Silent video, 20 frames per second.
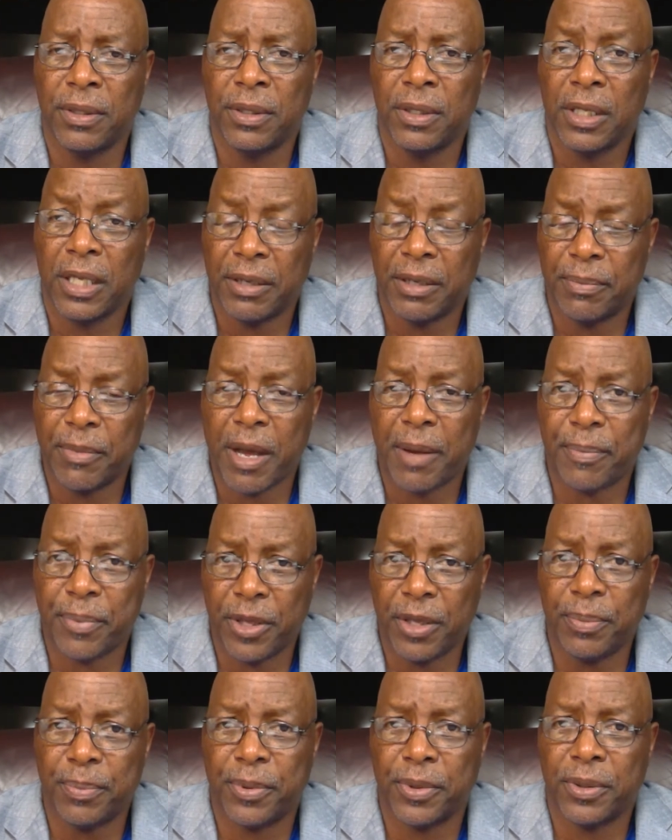if my
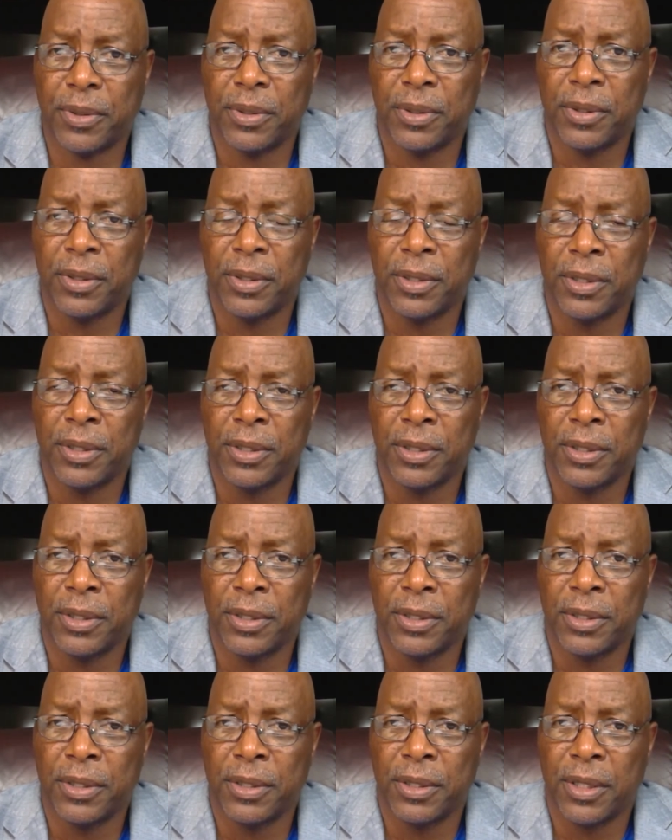people.
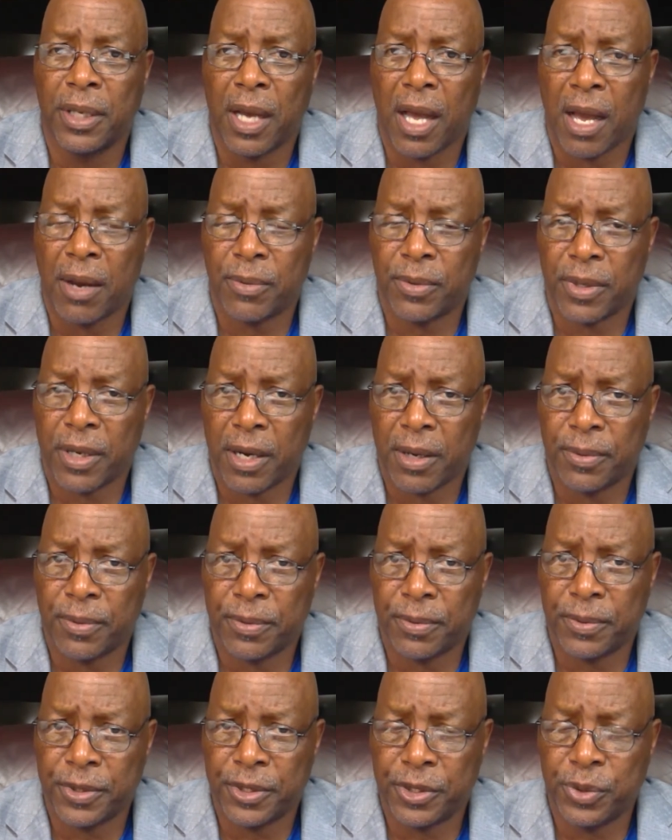I
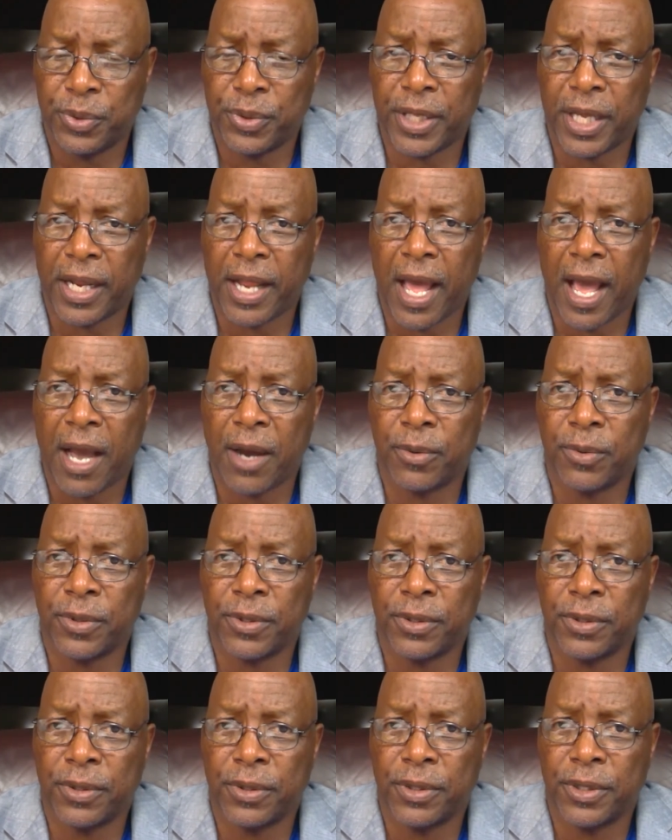will do that. I
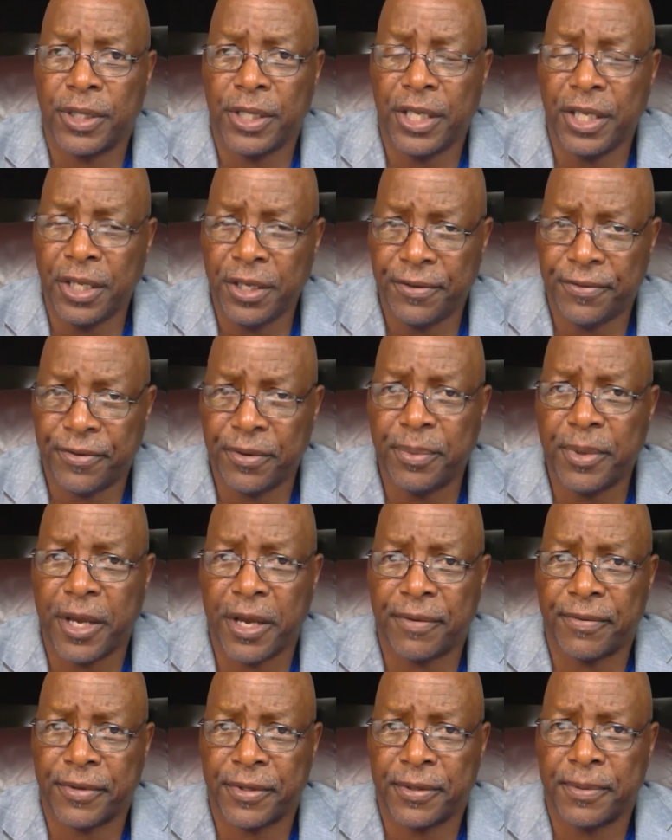will hear from
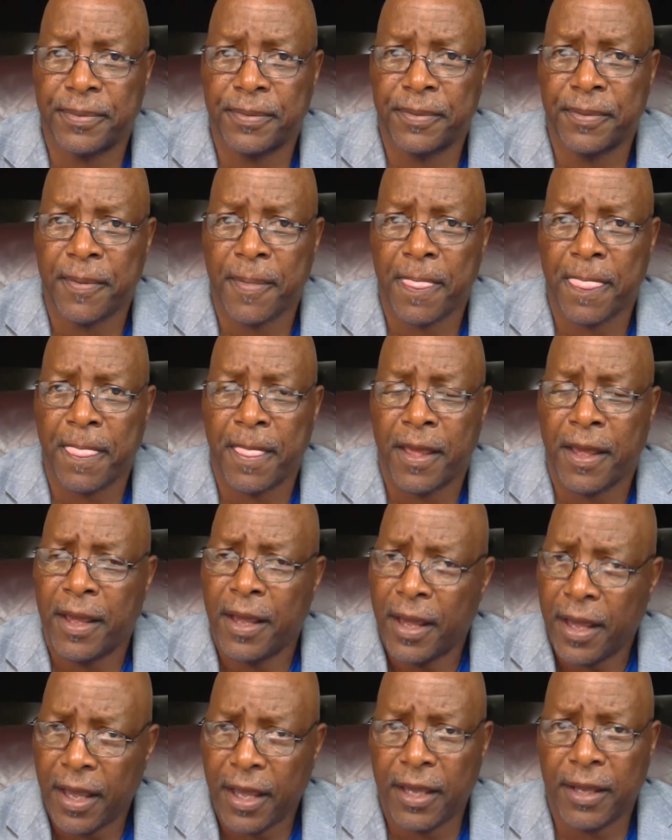heaven.
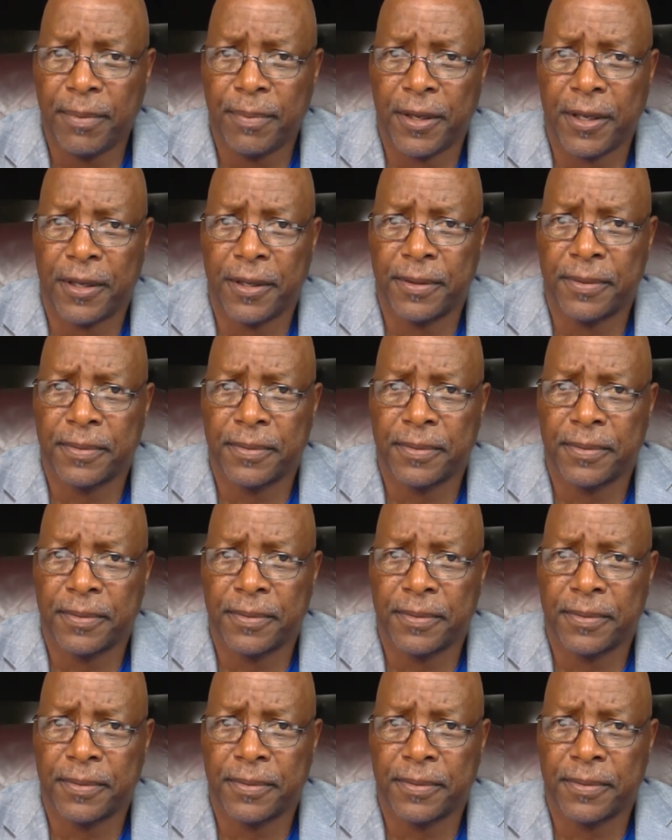Amen.